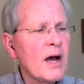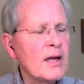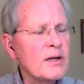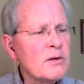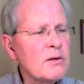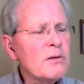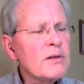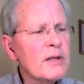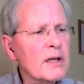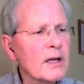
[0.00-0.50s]
I
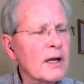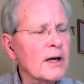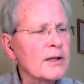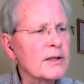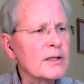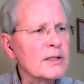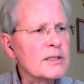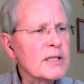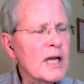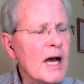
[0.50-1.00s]
do think
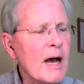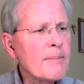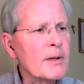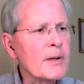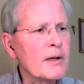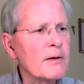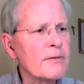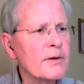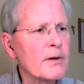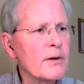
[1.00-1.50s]
on the
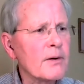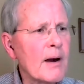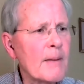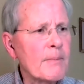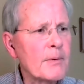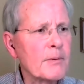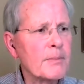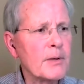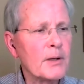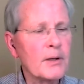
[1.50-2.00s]
topic of
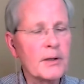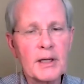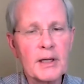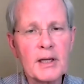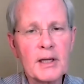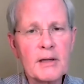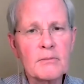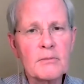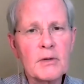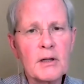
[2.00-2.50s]

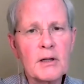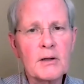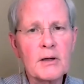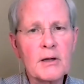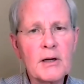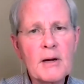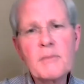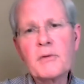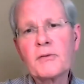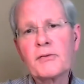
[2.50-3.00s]
interoperability, and, and
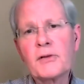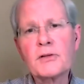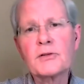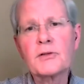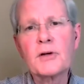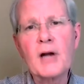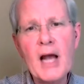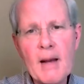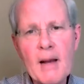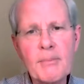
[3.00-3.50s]
a number of
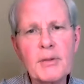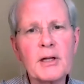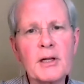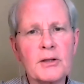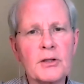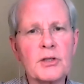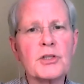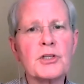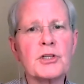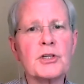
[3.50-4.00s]
things are
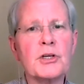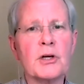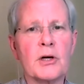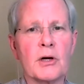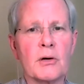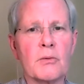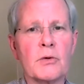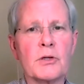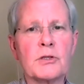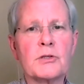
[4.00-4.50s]
happening this
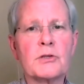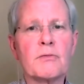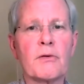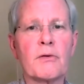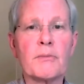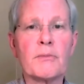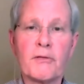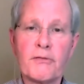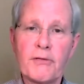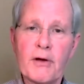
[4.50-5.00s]
year, which
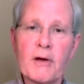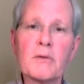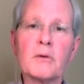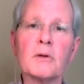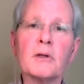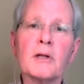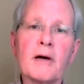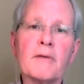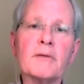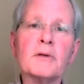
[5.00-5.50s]
from the
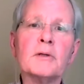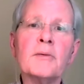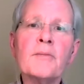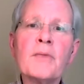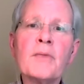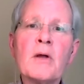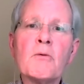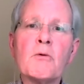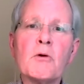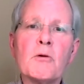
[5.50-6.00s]
federal level
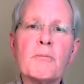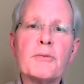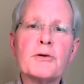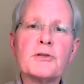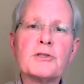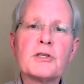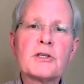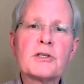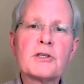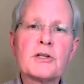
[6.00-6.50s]
will
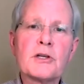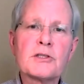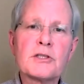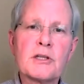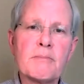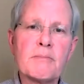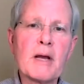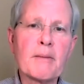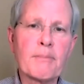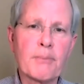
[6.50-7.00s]
position us
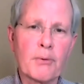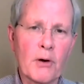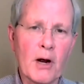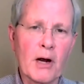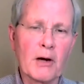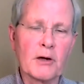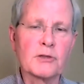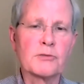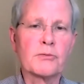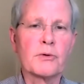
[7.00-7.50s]
to make
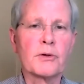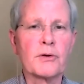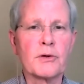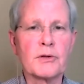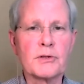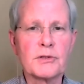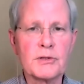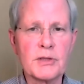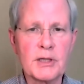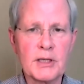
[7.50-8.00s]
progress, whether
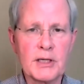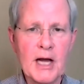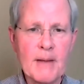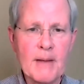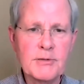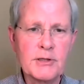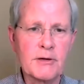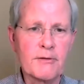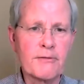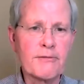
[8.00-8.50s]
it's the
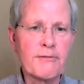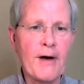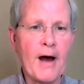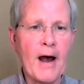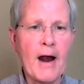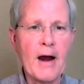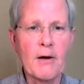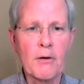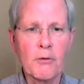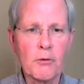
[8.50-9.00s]
adoption of
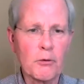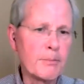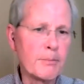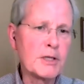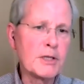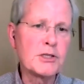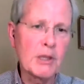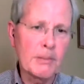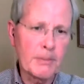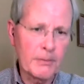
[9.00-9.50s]
FHIR or we'll
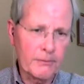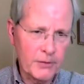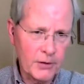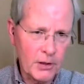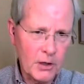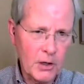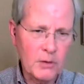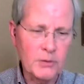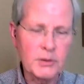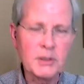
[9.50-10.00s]
beat you up if you
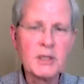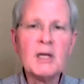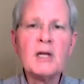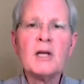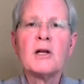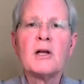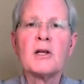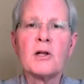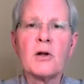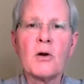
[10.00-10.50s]
don't,
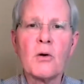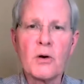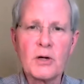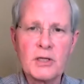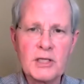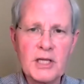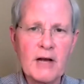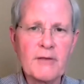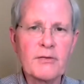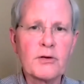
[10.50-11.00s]
you know,
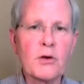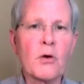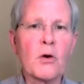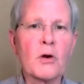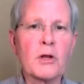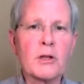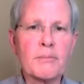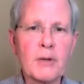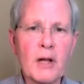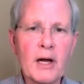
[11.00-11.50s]
or TEFCA
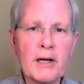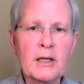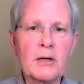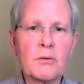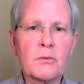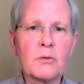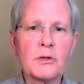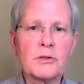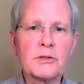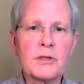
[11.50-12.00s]
or the
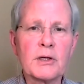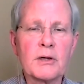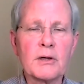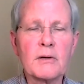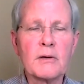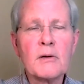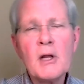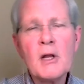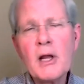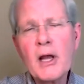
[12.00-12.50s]
blocking rule, et
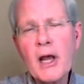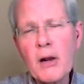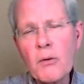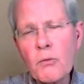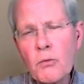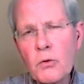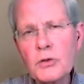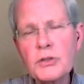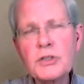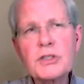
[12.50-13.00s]
cetera.
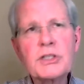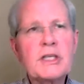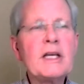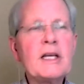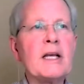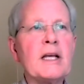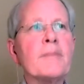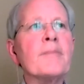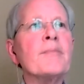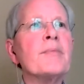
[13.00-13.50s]
And we'll
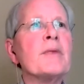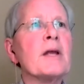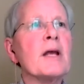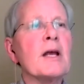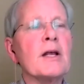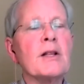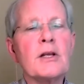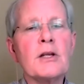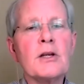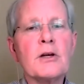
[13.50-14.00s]
see
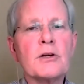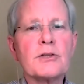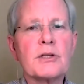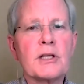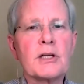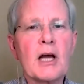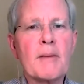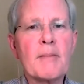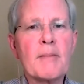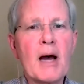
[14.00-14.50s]
in the years
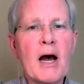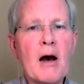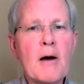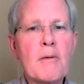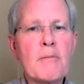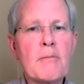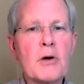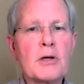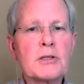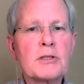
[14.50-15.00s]
to come
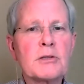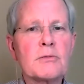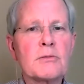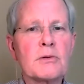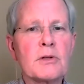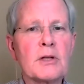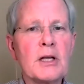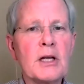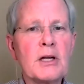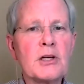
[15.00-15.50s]
how much
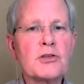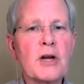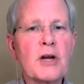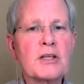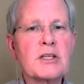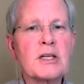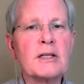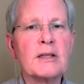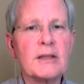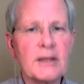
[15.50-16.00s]
the industry
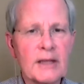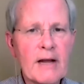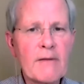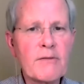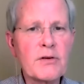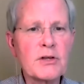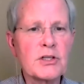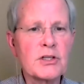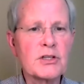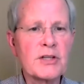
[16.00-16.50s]
actually
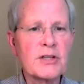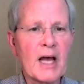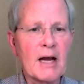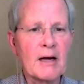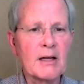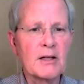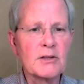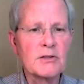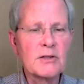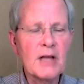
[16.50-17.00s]
leverages
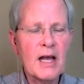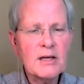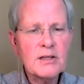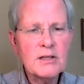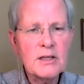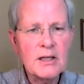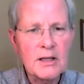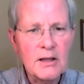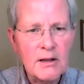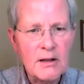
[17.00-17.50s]
that. Because
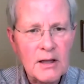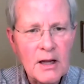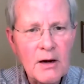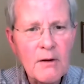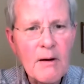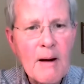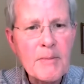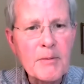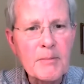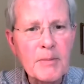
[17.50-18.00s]
actually
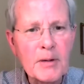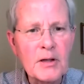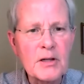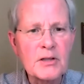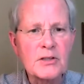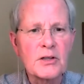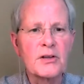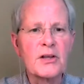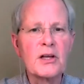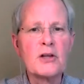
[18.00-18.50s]
interoperability
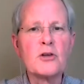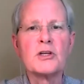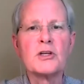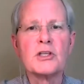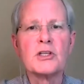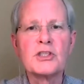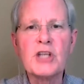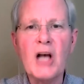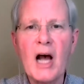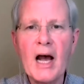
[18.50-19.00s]
is a thing you
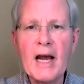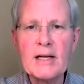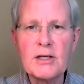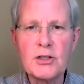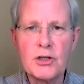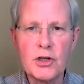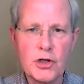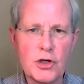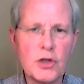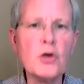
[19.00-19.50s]

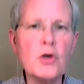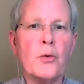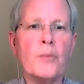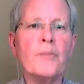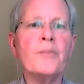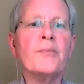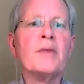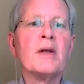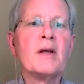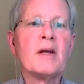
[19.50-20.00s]
decide to do.
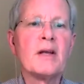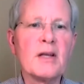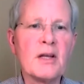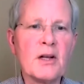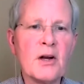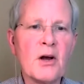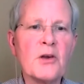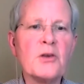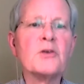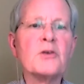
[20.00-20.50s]
You
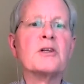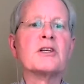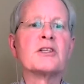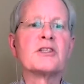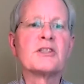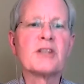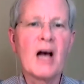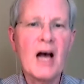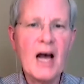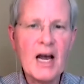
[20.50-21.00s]
know, you
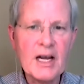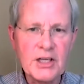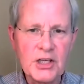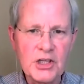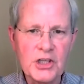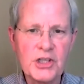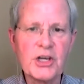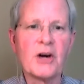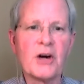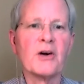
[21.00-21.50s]
decide to
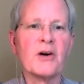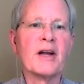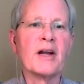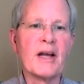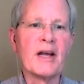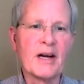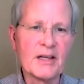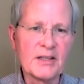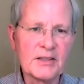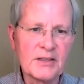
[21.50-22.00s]
share
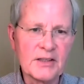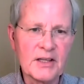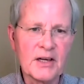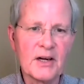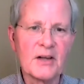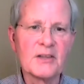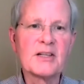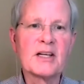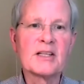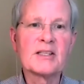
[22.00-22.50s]
data. It's, you
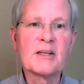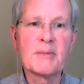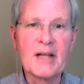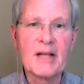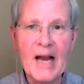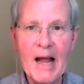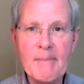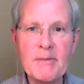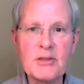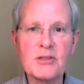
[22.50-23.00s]
know, it's not something
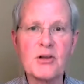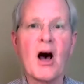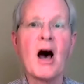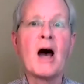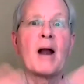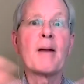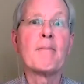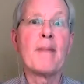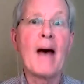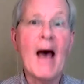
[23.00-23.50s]
that happens
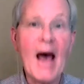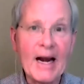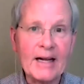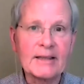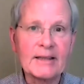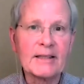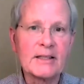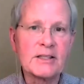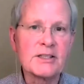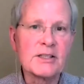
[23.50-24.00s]

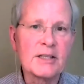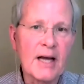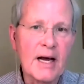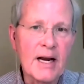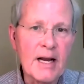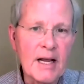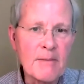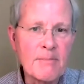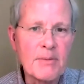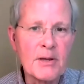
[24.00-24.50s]
automatically because you
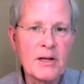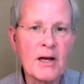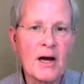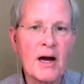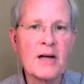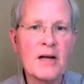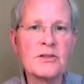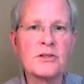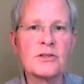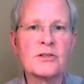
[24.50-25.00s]
got
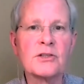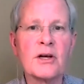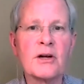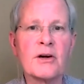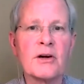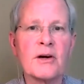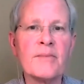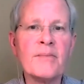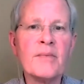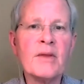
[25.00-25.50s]
APIs, et
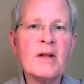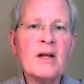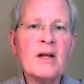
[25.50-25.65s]
cetera.